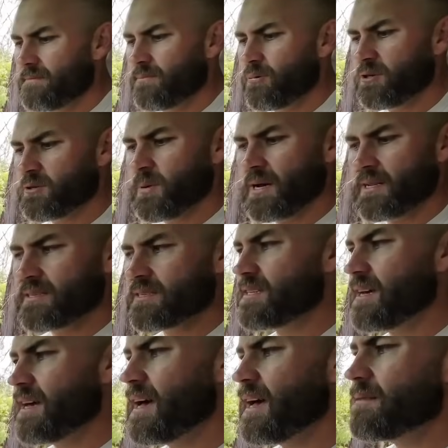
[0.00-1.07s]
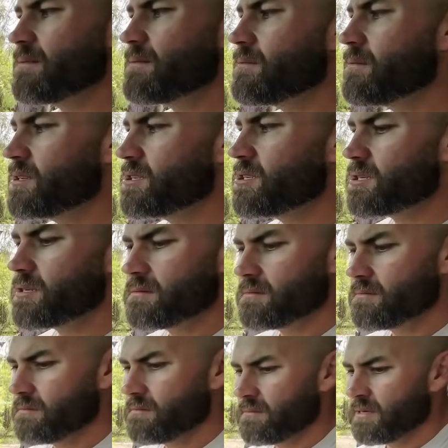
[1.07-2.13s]
Push button start, which
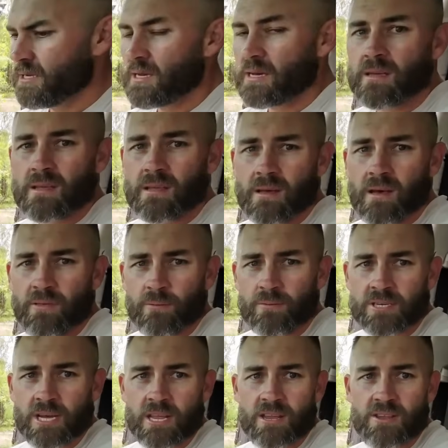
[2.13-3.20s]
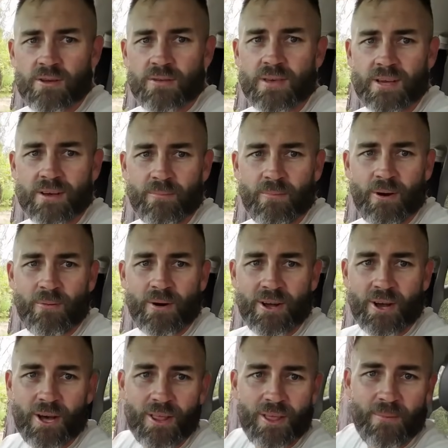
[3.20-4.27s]
I thought was only a new thing. When
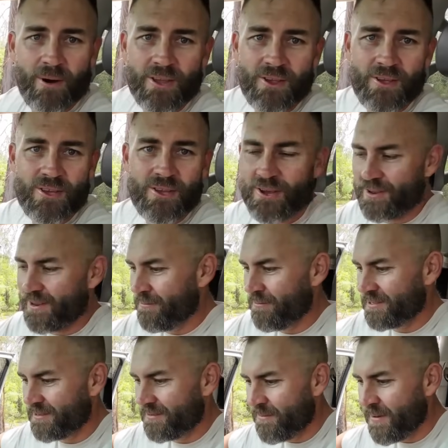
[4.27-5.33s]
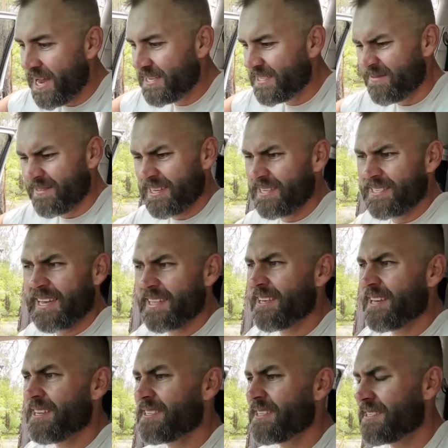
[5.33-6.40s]
I got it on my new ute, it was amazing. But these had
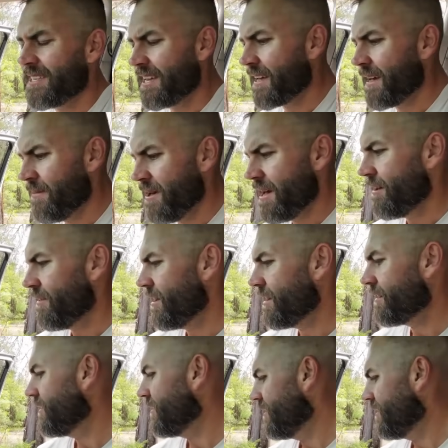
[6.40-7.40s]
these since they come out, I think.